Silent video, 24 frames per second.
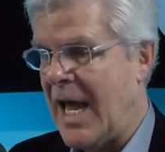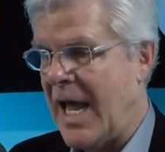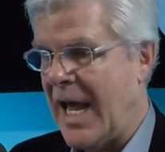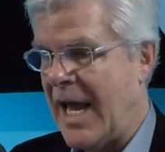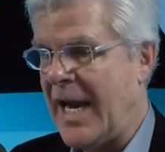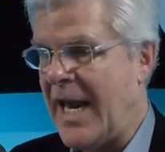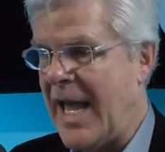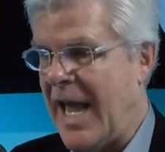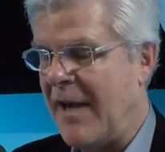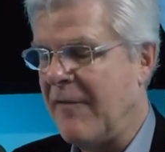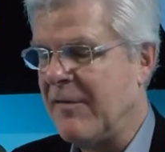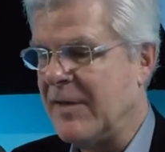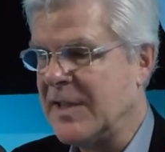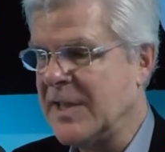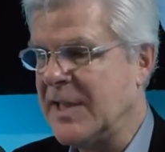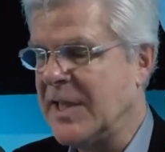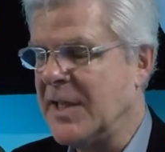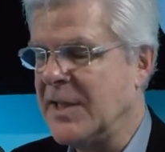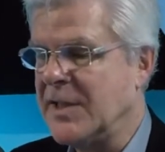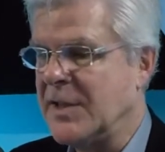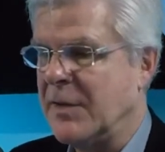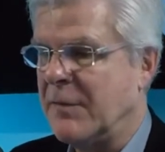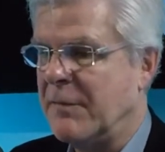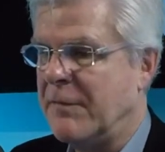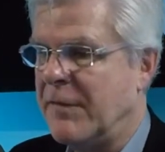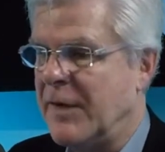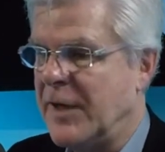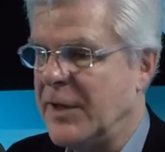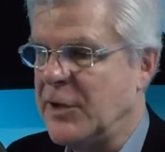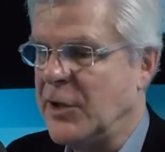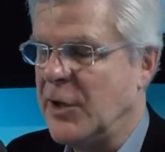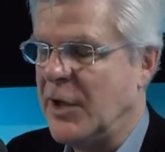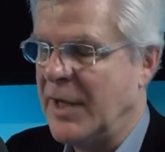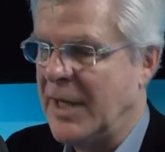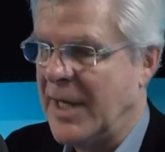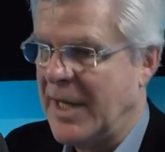and have a sense of
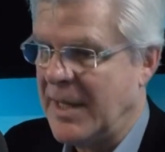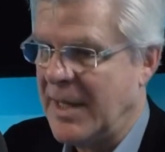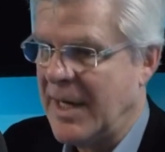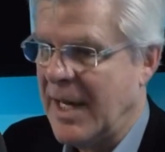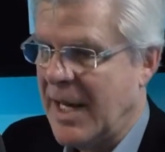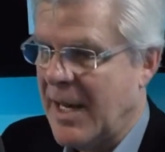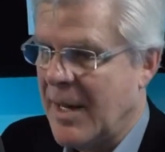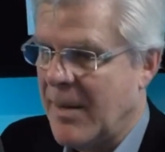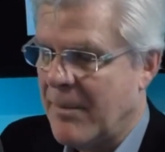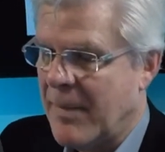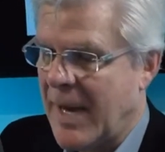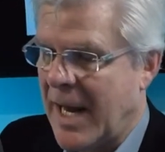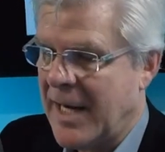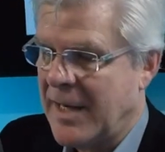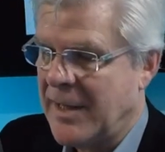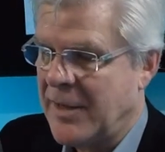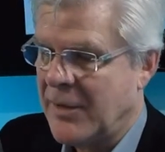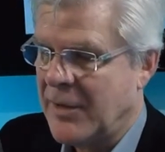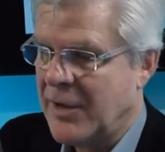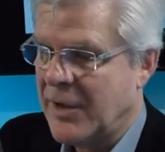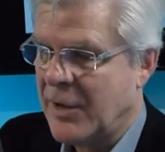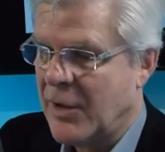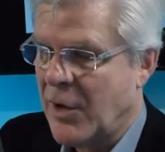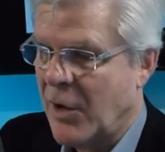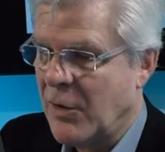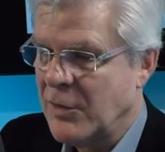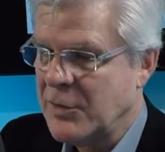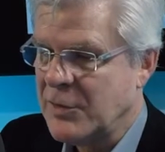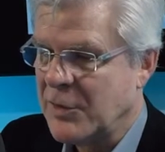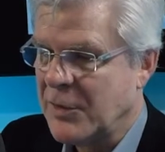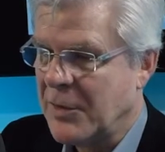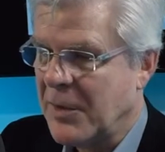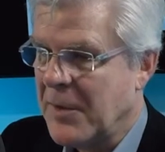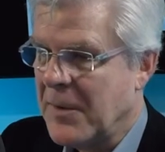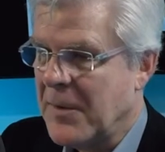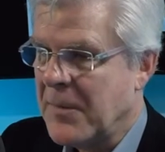vision and buy into the
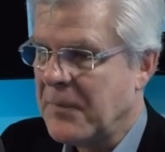culture,